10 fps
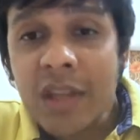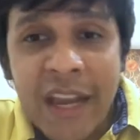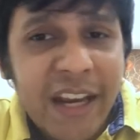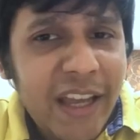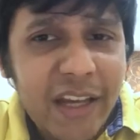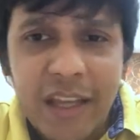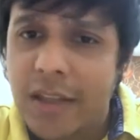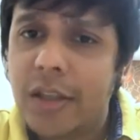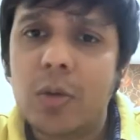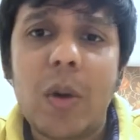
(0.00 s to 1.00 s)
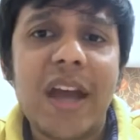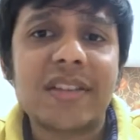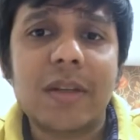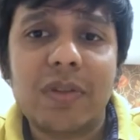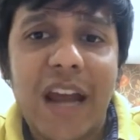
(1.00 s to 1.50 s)
AT&T in the
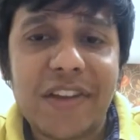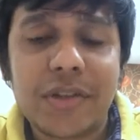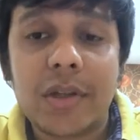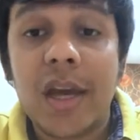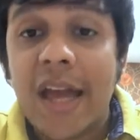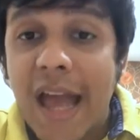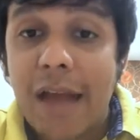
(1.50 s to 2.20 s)
US, and Verizon,